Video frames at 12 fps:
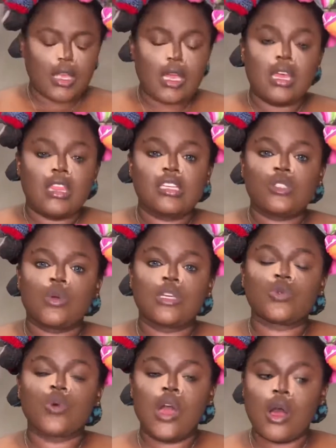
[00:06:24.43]
This way,
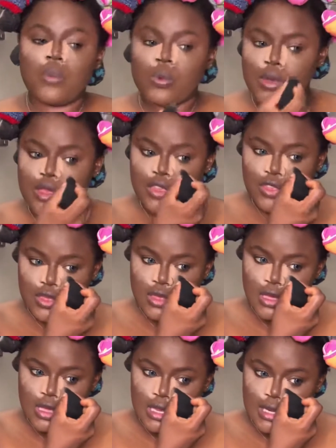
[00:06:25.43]
to help with
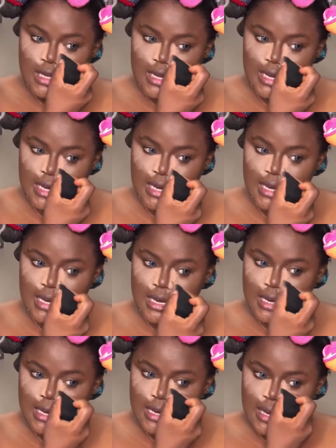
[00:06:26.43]
the
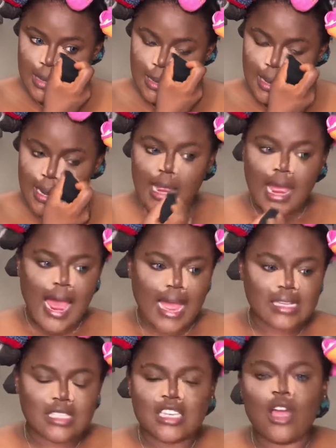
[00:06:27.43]

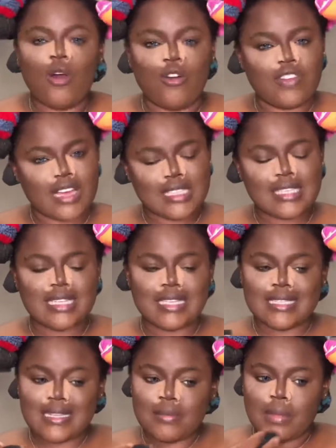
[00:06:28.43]
idea of getting a
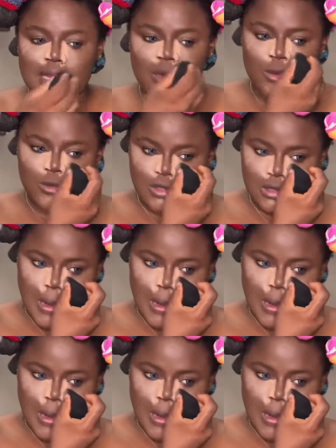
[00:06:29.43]
slimmer nose.